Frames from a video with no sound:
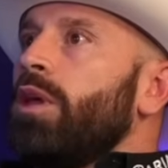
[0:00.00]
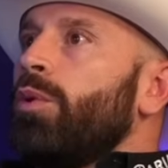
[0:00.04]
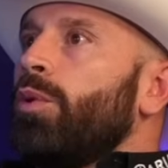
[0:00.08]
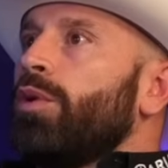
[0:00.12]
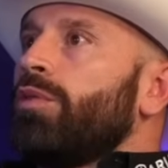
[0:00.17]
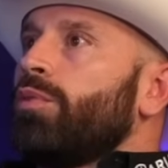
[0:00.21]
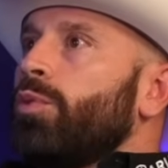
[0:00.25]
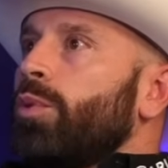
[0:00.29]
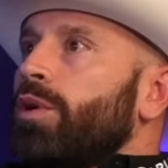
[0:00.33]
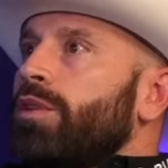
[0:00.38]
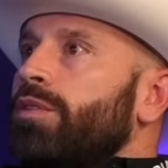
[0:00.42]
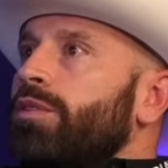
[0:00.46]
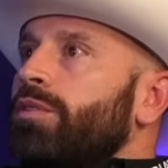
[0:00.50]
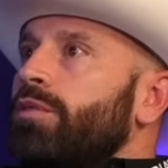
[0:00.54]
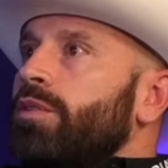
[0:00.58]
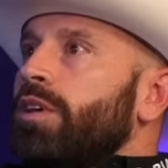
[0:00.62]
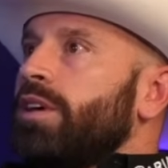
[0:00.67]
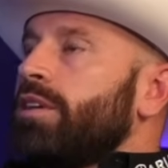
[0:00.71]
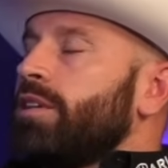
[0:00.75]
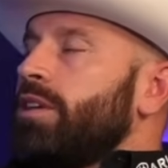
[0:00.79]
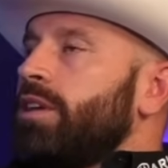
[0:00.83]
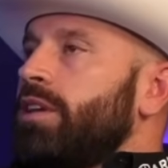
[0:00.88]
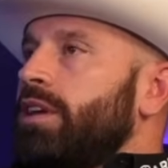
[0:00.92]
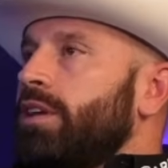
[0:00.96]
me,
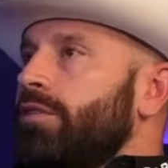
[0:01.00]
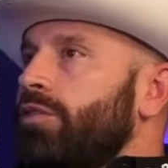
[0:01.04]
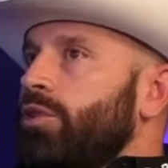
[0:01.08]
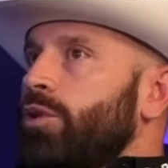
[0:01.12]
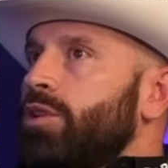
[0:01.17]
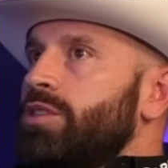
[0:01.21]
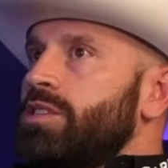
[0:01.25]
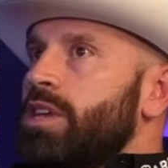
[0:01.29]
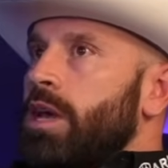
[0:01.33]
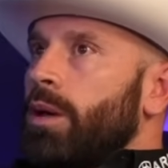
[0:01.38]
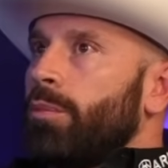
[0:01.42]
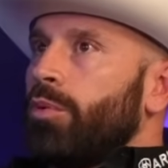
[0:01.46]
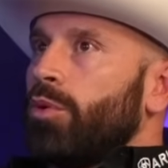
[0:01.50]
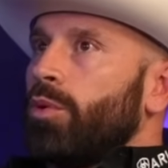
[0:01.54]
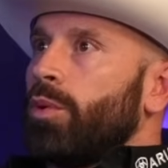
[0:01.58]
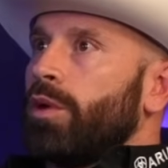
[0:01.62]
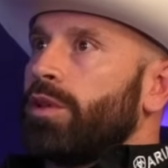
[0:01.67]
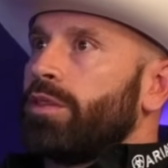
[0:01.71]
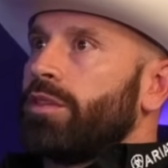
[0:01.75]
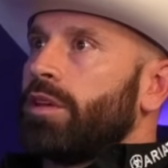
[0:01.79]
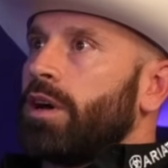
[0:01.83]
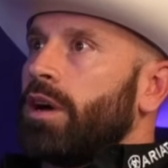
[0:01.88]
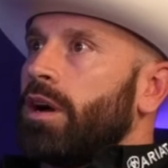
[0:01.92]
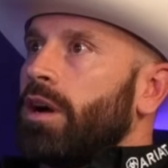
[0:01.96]
give you example
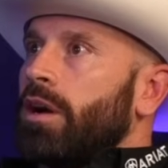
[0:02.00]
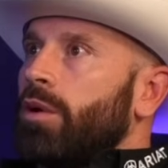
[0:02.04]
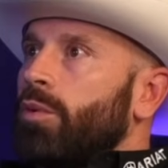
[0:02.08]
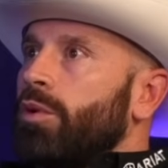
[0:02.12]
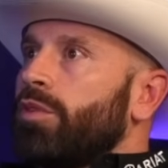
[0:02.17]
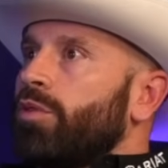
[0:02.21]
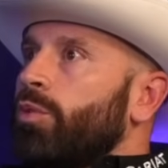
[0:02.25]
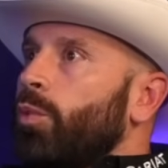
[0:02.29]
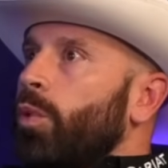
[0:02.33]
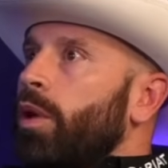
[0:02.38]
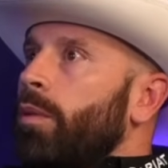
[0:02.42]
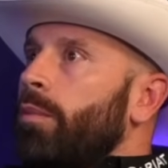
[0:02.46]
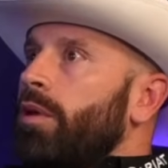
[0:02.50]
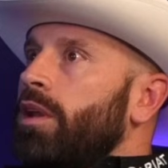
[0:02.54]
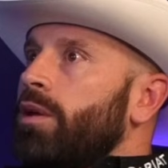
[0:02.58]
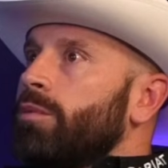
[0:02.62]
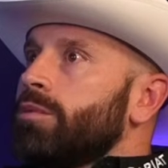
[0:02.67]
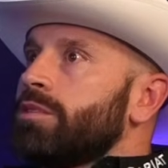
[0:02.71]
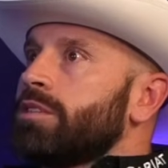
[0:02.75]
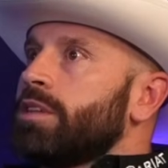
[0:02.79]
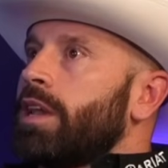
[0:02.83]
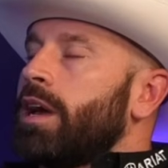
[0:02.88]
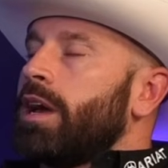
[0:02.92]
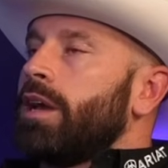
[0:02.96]
with
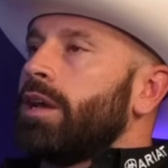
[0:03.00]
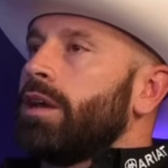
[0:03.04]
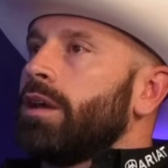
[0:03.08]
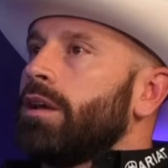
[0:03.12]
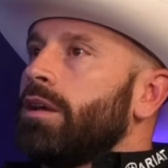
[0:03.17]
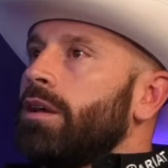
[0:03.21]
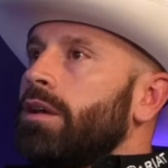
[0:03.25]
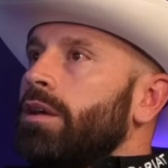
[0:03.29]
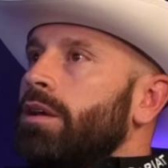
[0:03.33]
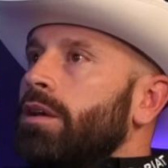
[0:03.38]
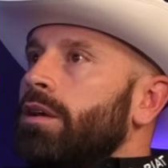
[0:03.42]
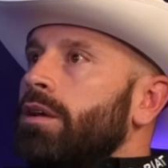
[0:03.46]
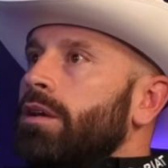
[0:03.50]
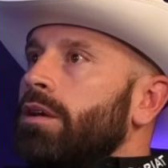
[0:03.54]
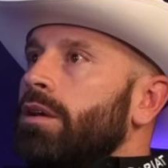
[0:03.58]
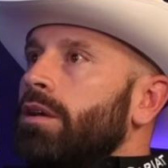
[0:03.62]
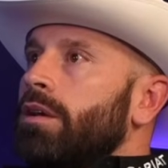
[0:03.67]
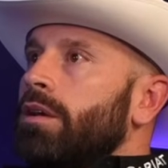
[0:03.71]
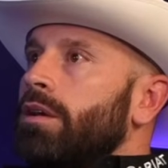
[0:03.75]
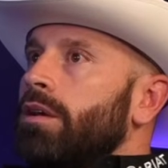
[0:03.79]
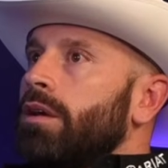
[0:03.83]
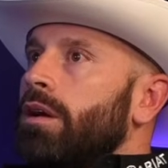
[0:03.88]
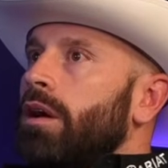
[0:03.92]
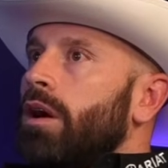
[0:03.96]
women, it was like,
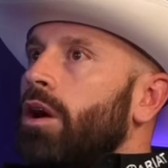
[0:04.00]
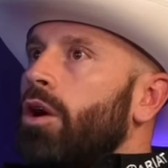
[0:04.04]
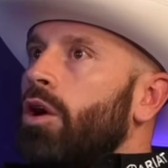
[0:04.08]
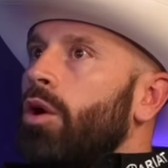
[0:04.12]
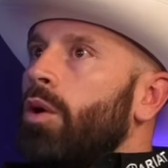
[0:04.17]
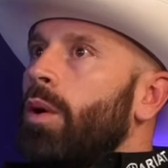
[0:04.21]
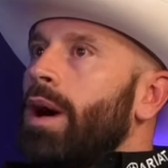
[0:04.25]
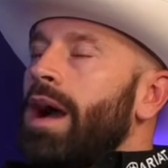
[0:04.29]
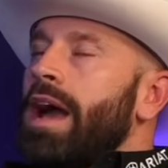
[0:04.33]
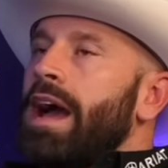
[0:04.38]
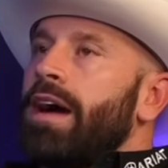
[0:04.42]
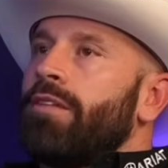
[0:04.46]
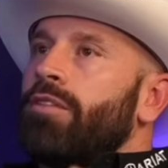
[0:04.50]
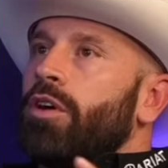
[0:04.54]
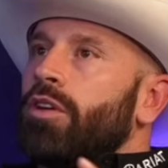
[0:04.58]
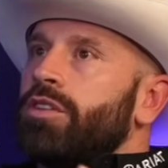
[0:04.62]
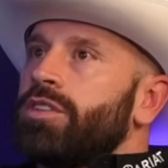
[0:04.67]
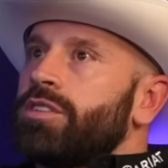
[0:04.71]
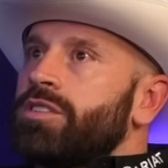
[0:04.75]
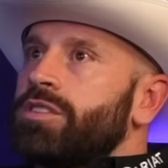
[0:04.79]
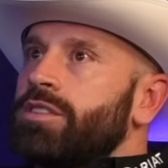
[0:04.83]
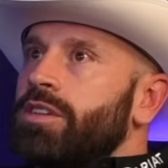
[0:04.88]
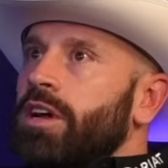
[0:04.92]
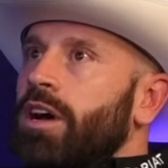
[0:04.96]
oh, I have
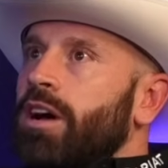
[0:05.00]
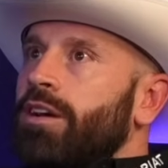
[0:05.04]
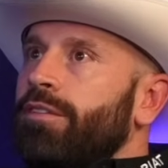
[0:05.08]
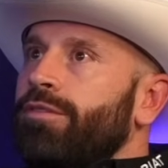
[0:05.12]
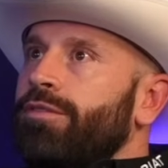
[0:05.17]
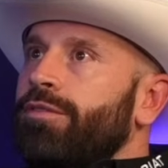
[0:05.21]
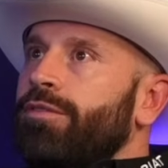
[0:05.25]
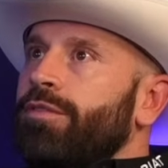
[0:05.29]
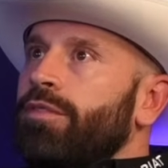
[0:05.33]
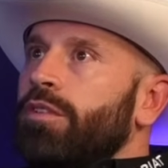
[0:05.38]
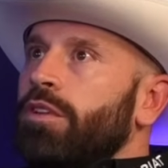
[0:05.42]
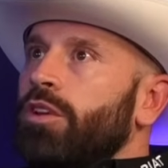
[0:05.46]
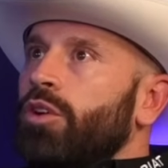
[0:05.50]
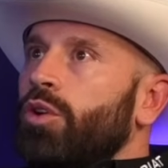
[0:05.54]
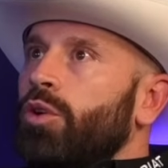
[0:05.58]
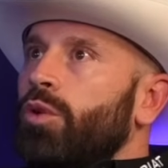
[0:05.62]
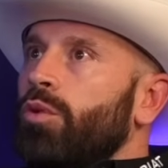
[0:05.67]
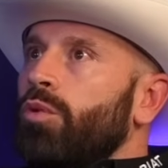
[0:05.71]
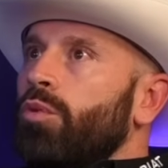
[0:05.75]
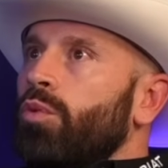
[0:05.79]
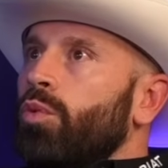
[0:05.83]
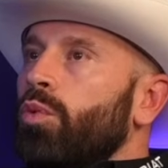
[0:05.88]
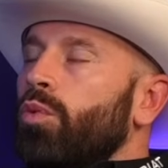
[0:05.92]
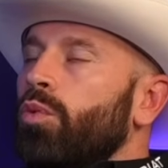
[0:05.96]
all this stuff.
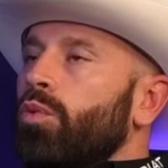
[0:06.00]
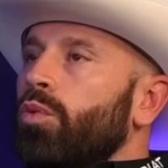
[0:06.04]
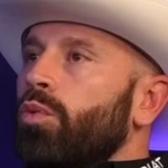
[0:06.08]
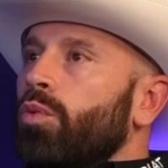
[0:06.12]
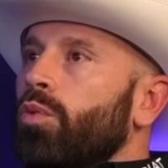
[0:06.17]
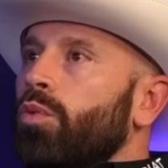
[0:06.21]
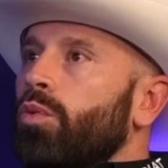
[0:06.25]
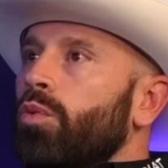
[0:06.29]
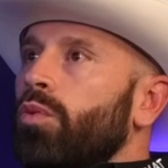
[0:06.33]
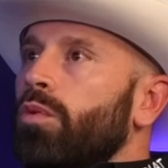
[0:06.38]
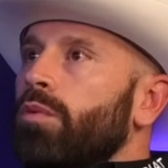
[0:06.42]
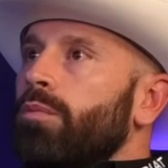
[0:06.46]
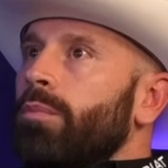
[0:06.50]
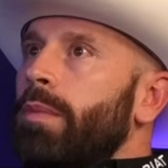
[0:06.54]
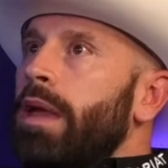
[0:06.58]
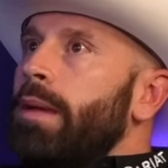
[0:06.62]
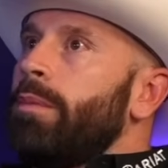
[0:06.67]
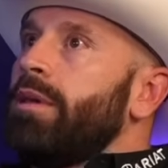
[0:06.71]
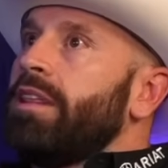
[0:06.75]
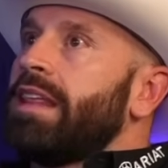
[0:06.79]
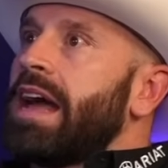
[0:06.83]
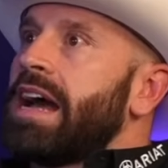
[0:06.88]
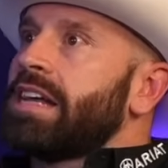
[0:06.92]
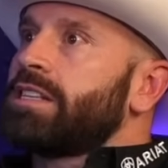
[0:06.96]

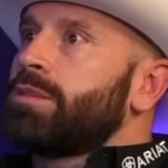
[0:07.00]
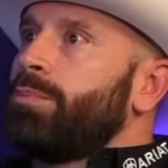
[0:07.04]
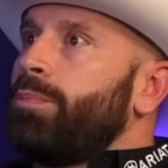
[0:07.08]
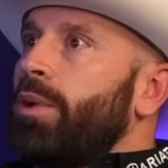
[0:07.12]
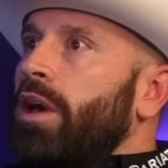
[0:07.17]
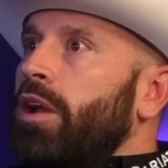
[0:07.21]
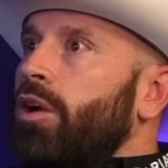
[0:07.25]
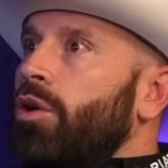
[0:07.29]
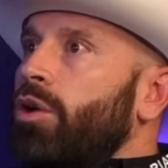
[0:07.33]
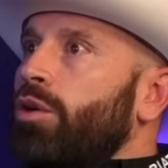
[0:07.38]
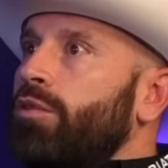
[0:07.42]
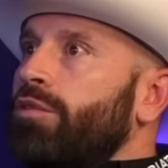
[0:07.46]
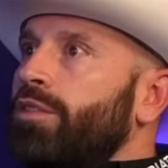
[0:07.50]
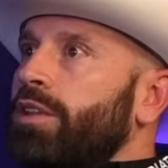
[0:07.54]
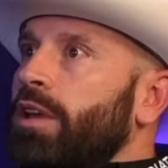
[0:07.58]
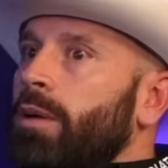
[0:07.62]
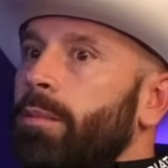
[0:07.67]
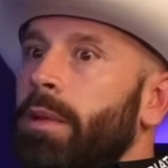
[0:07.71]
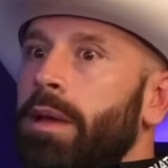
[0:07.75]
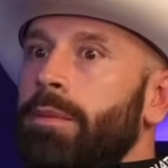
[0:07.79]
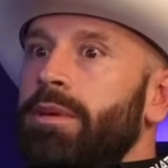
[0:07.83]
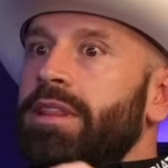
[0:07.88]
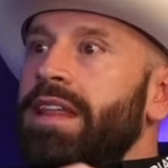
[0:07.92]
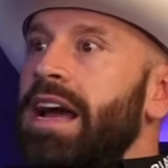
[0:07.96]
Maybe that's better over
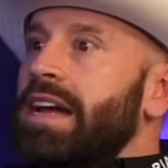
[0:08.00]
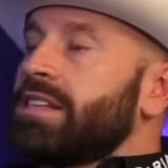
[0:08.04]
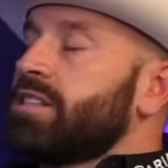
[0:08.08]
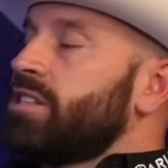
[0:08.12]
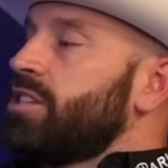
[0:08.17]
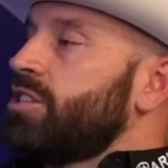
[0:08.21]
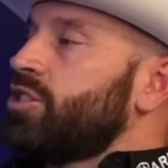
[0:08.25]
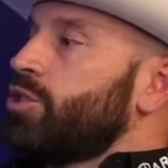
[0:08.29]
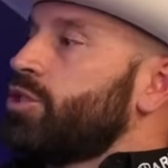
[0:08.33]
there. Maybe that